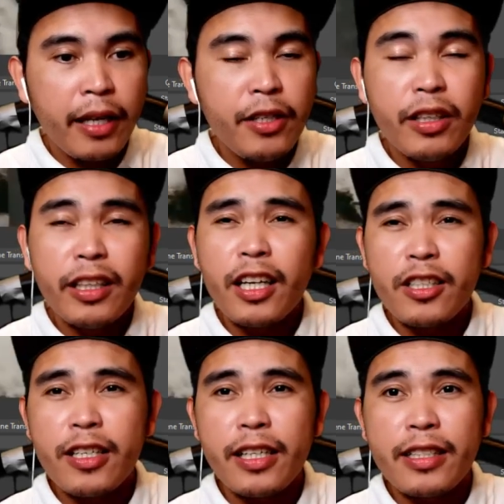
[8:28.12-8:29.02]
And you can
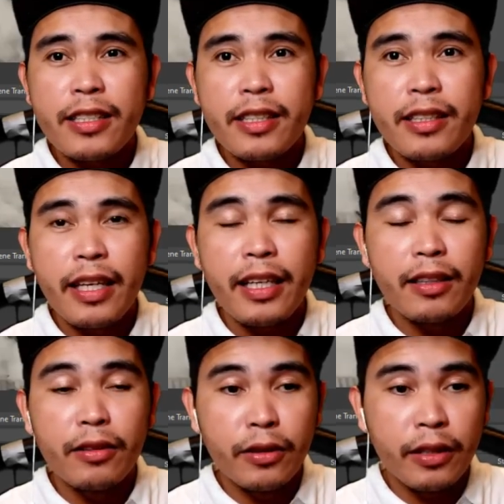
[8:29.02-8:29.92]
actually
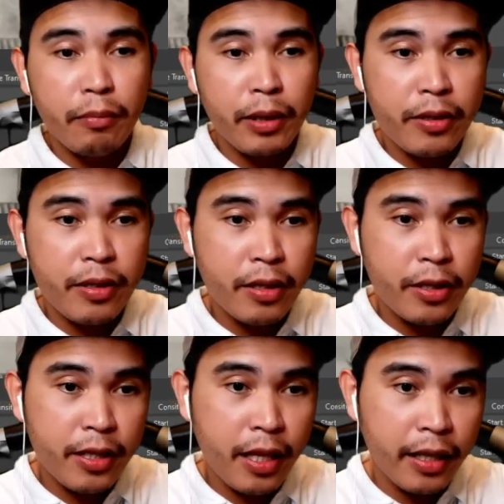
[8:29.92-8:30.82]
take a look on it, because
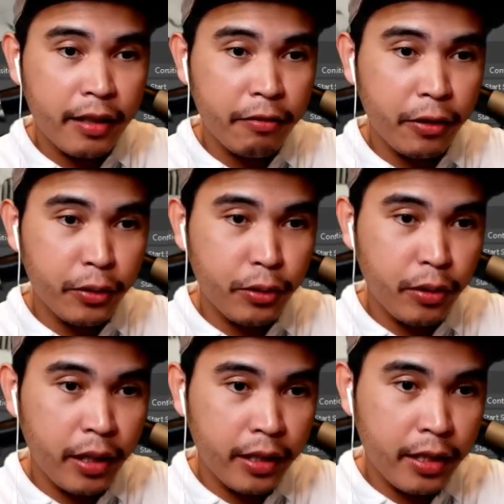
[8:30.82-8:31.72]
there's like
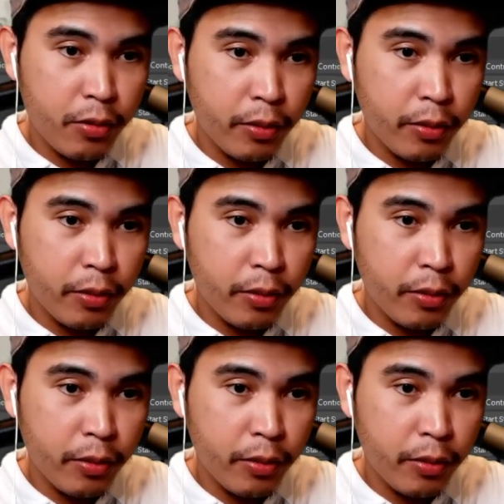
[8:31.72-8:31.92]
photo, like